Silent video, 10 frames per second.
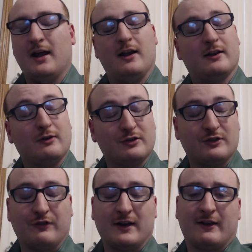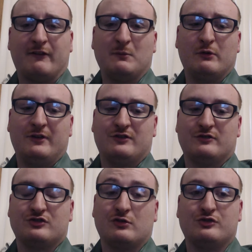and of course, if you guys have any movies or
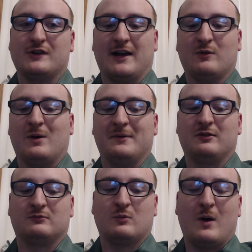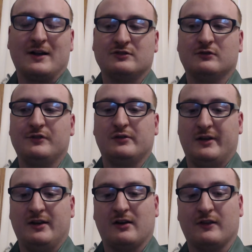shows you guys want me to watch and review
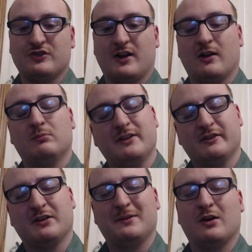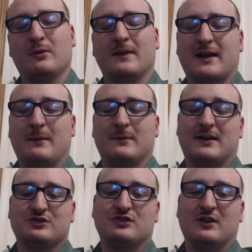here on the channel, please let me know in the comment
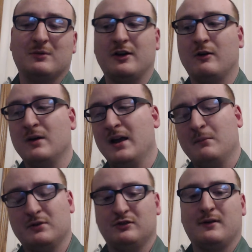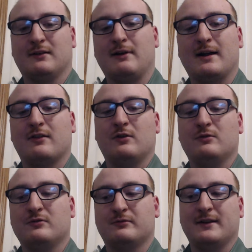section down below. Been doing a lot of
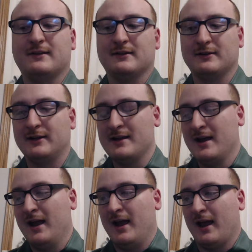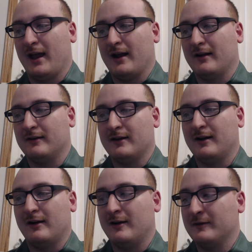those recently, and
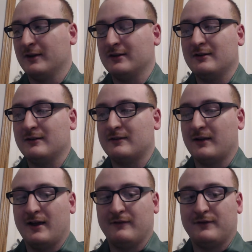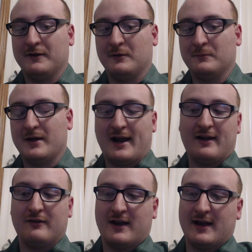uh, this is a film that I
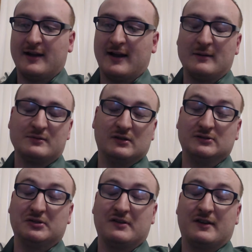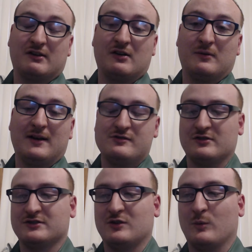have had absolutely zero
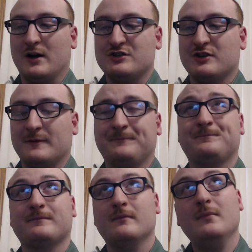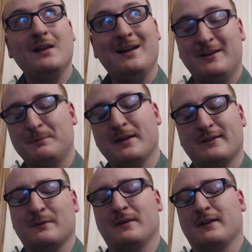interest in watching. It's been
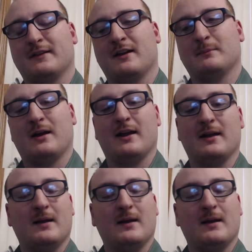something that's on my